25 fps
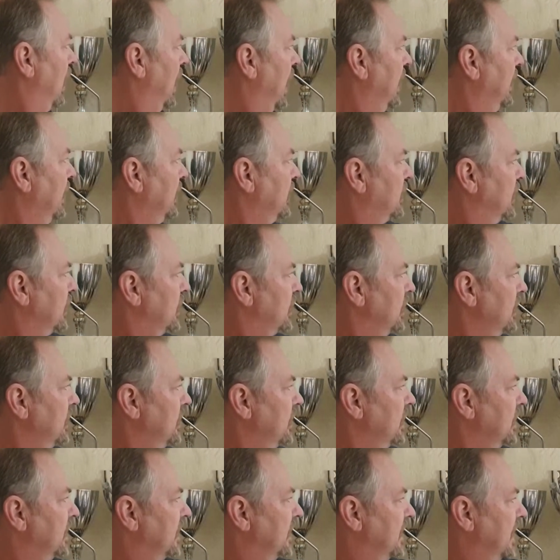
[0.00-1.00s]
in addition
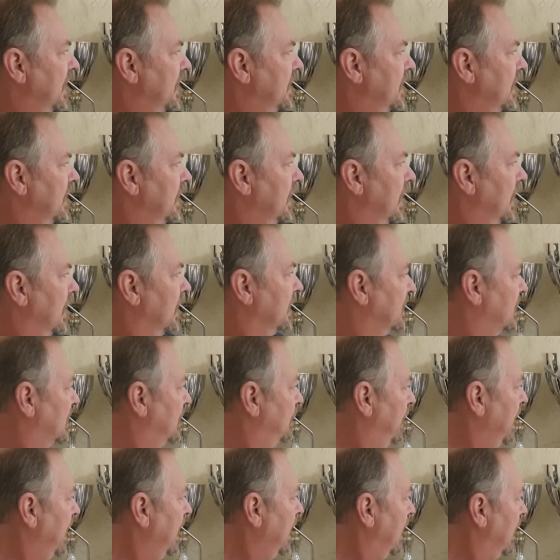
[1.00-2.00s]
to setting a
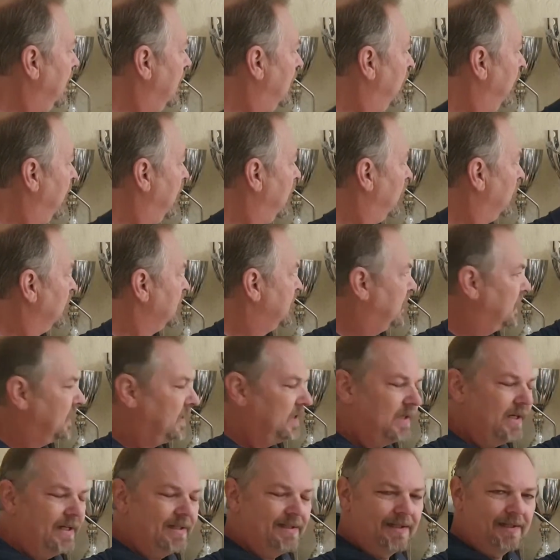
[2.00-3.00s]
speed, we also
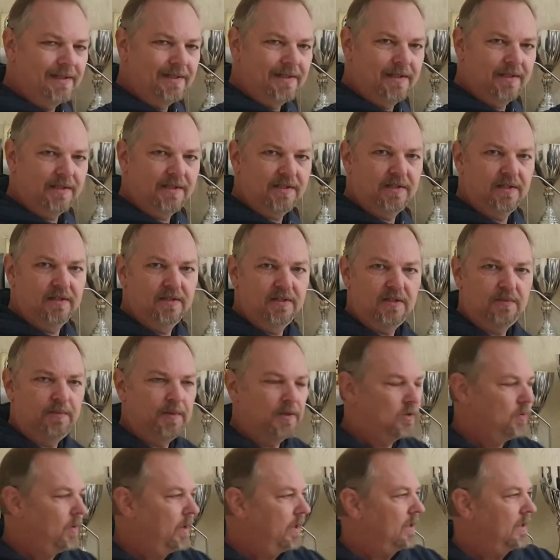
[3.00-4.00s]
set a distance
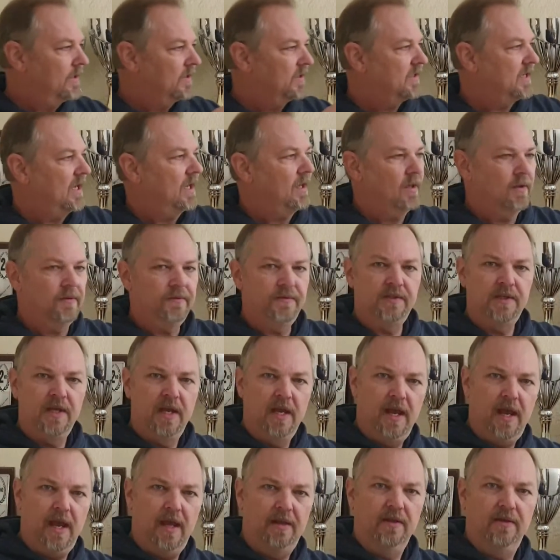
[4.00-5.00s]
between ourselves
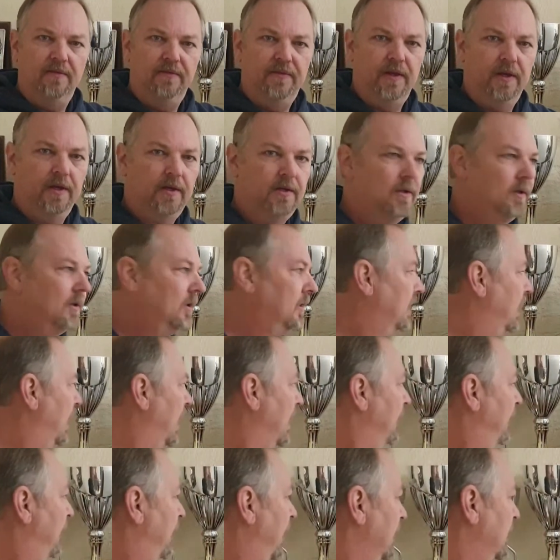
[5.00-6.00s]
and the vehicle
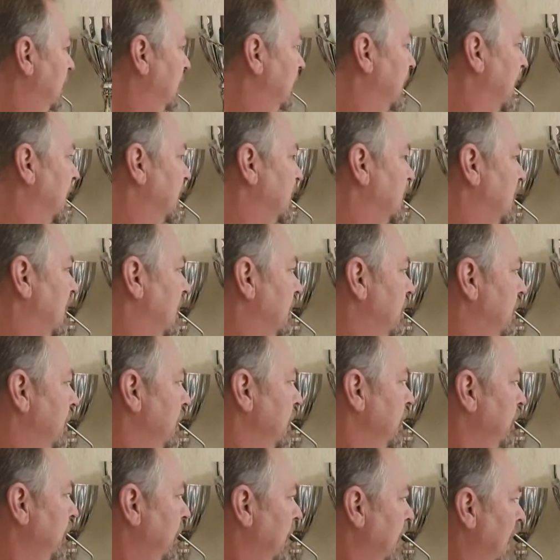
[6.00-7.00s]
in front of us.
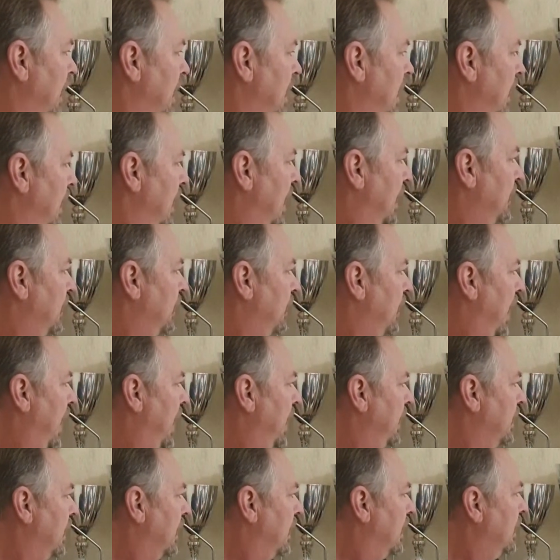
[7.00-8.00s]
Now the
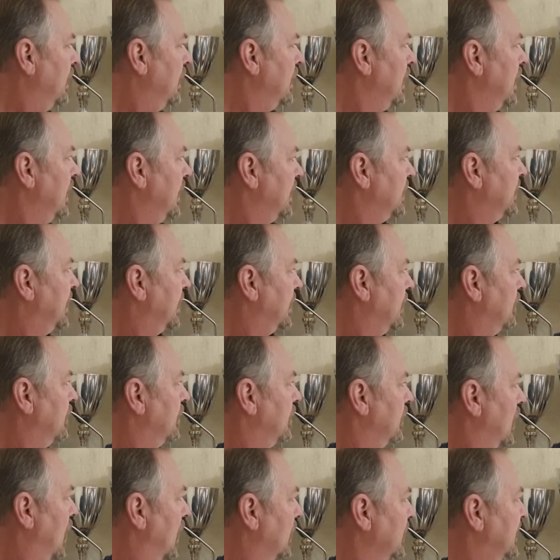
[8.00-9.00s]
radar is going to
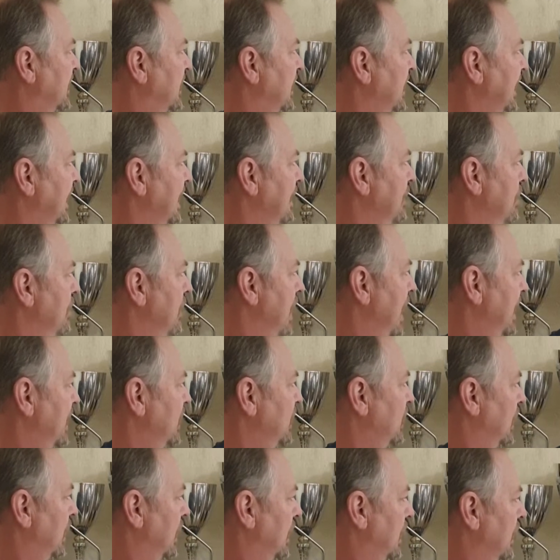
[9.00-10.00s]
constantly
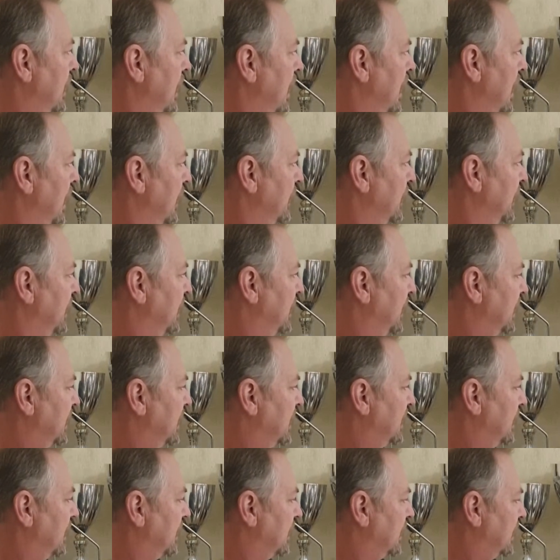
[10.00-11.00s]
measure the
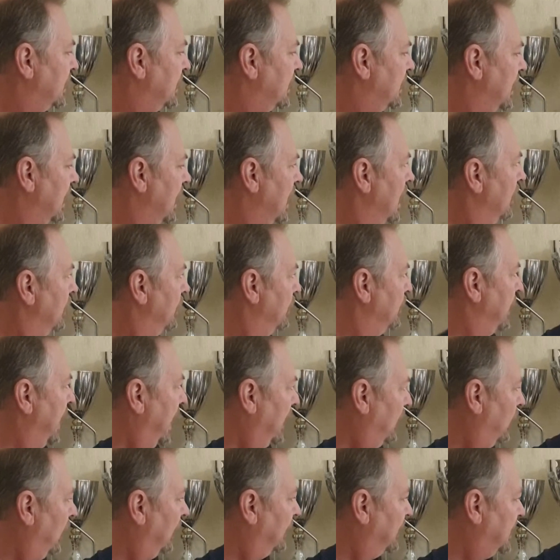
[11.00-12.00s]
distance
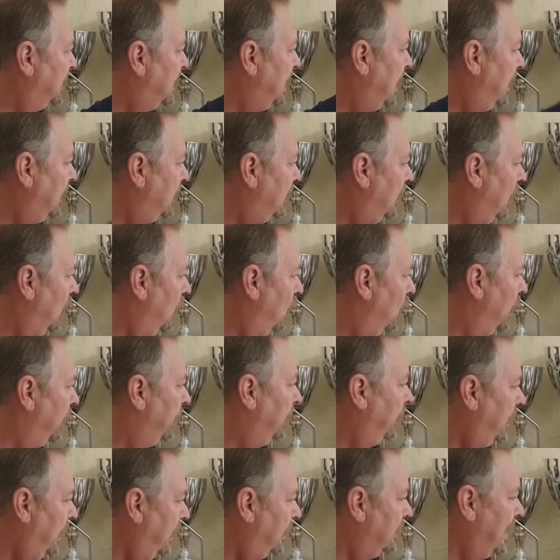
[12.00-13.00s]
that we've set
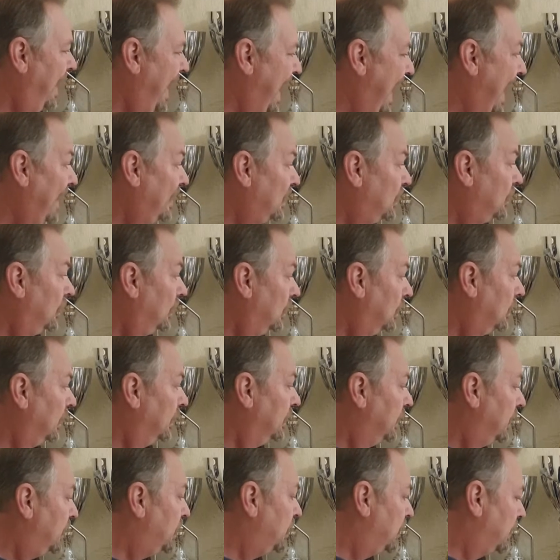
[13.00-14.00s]
with the actual
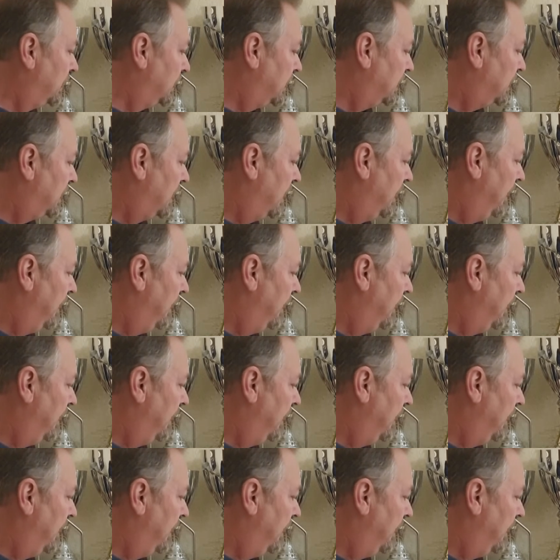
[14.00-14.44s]
conditions.